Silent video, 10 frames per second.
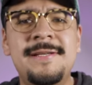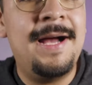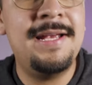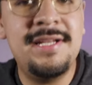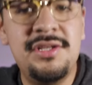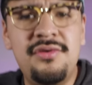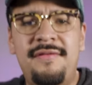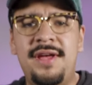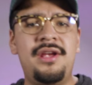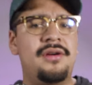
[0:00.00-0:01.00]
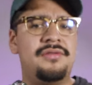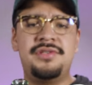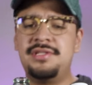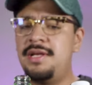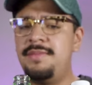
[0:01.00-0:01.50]
I can do a video.
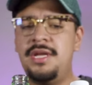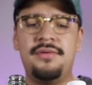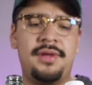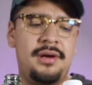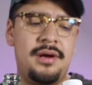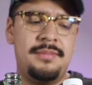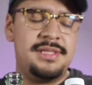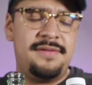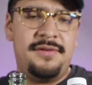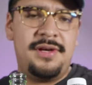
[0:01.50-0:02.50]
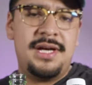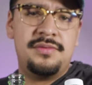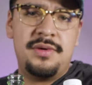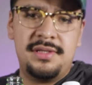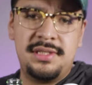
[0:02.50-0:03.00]
Just let me know in the comments if you
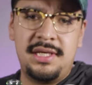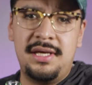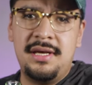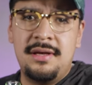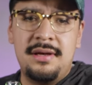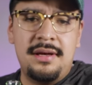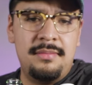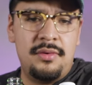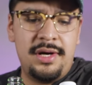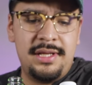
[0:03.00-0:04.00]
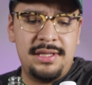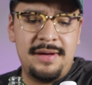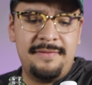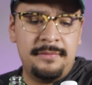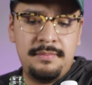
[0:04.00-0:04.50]
guys want to see a more
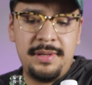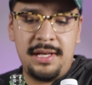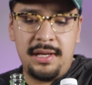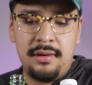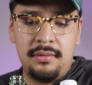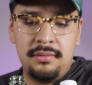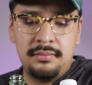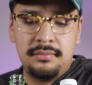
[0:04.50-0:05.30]
in-depth video.